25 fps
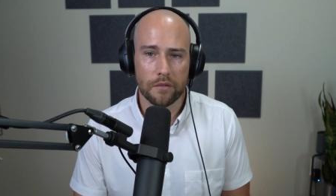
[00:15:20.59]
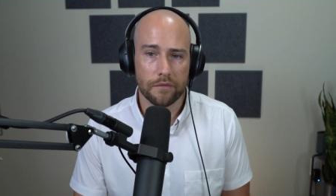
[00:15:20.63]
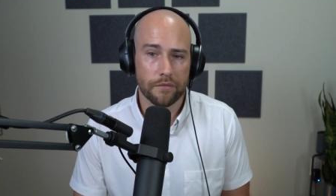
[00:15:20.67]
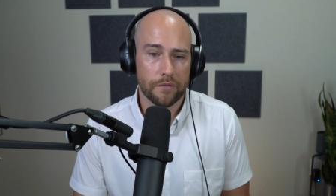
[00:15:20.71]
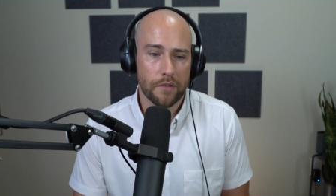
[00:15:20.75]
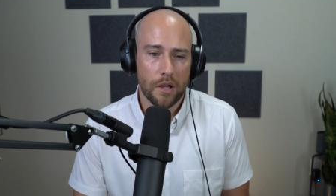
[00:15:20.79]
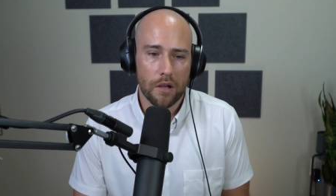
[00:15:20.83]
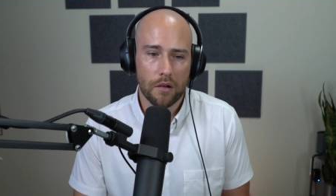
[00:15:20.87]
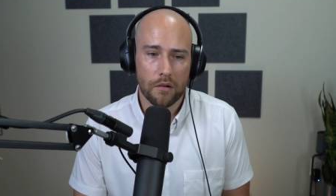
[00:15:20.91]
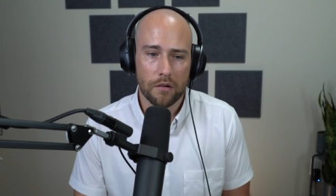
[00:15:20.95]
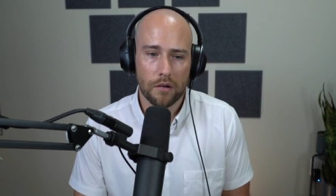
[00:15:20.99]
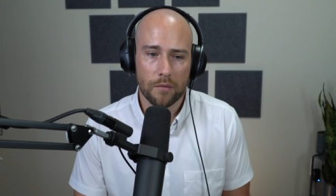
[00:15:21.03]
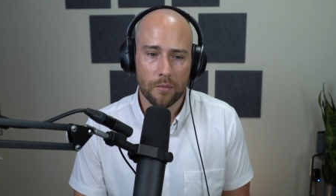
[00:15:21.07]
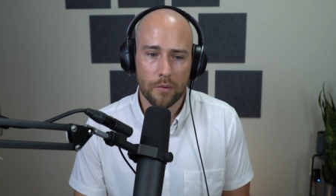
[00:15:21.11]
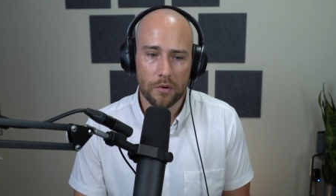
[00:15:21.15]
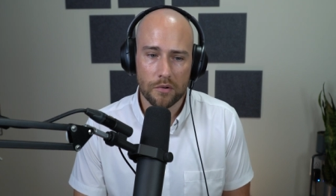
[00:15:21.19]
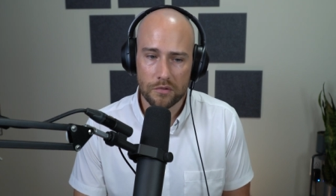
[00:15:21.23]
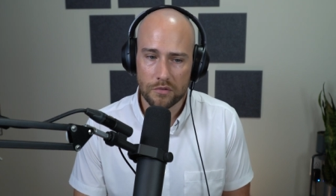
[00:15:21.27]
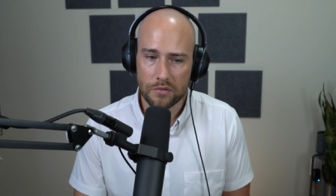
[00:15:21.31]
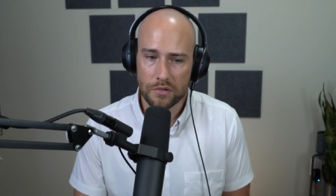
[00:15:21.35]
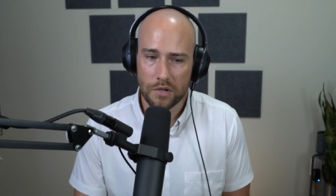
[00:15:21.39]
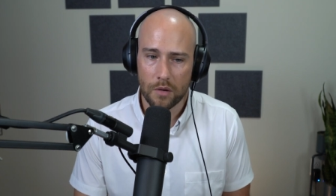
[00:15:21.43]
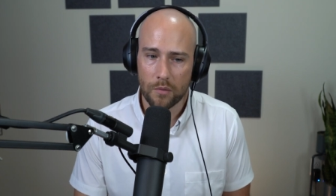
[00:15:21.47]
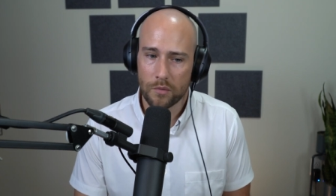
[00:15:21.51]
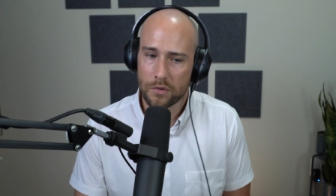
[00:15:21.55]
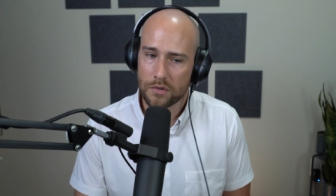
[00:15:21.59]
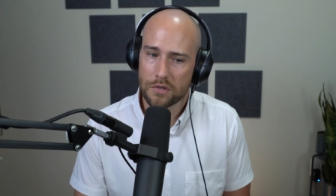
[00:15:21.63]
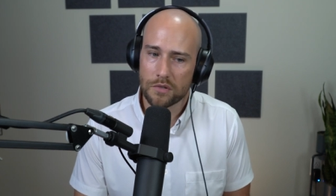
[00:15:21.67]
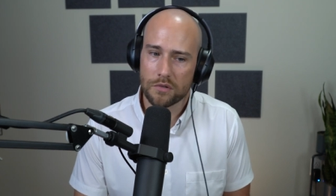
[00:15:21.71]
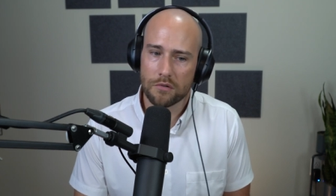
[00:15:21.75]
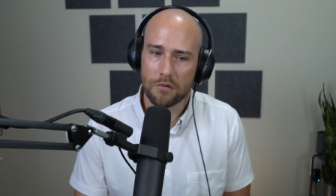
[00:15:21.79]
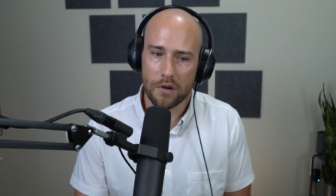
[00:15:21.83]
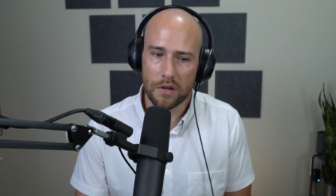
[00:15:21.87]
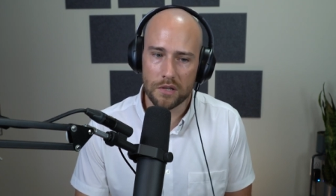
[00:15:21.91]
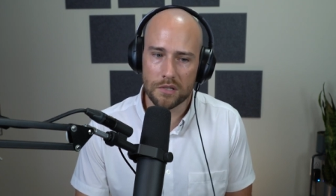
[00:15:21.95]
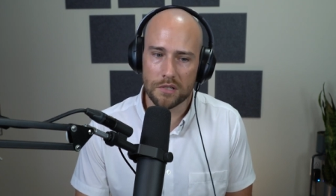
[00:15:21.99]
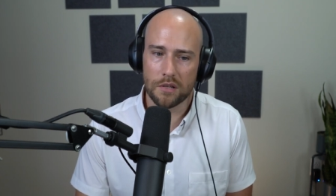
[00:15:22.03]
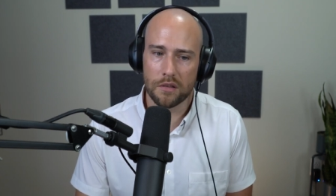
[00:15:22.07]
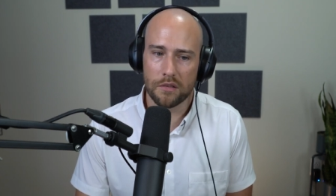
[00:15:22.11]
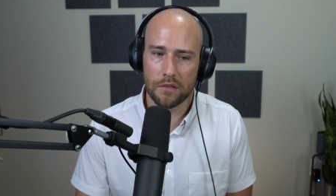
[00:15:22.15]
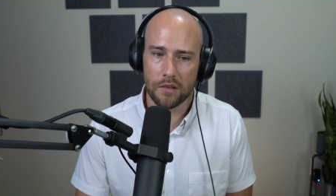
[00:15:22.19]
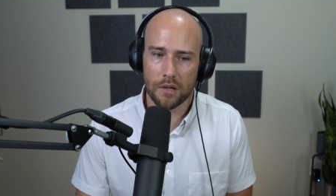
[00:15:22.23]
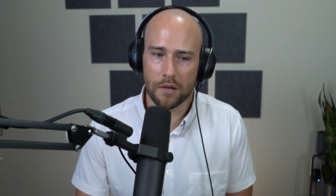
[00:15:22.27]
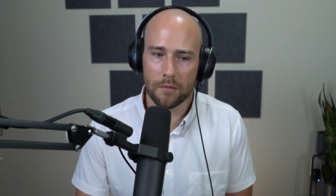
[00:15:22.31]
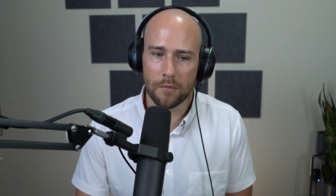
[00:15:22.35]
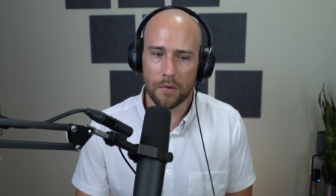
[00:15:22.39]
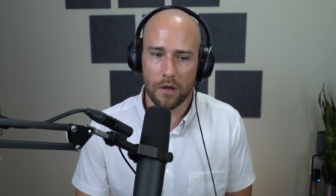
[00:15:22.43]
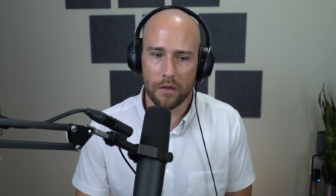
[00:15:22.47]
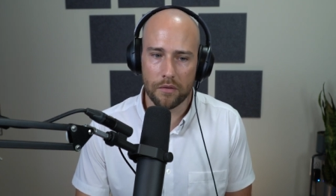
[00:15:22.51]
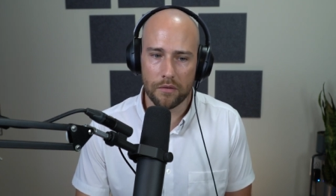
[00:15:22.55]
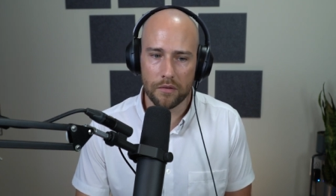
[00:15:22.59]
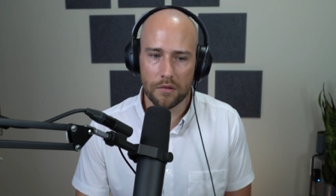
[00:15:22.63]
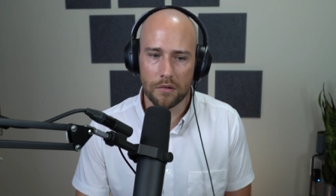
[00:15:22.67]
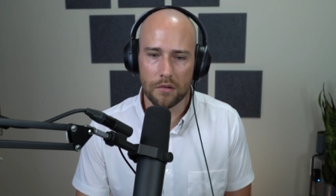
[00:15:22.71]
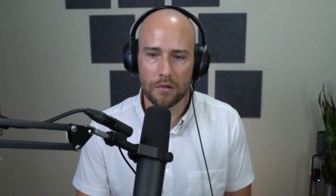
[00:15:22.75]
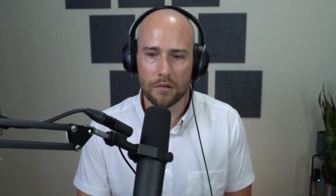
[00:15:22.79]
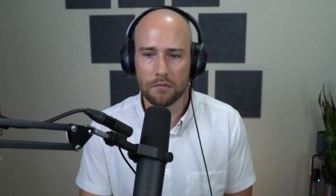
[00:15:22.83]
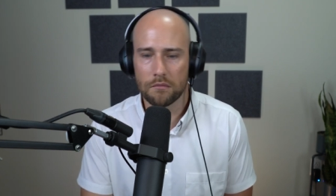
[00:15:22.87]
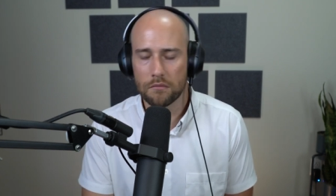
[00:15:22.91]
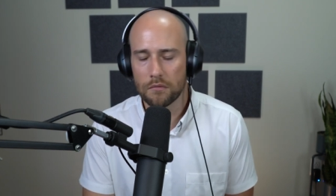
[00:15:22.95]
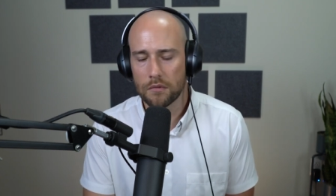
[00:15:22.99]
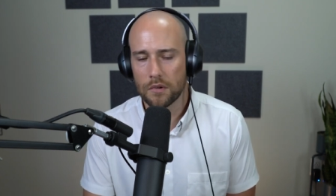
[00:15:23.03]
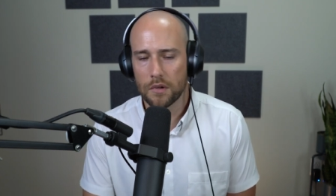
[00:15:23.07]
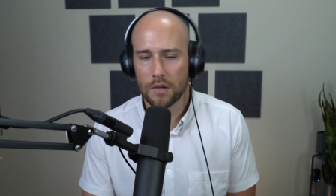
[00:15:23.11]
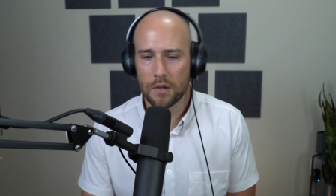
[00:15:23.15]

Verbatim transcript: flying on a commercial jet, which is crazy to think about that you could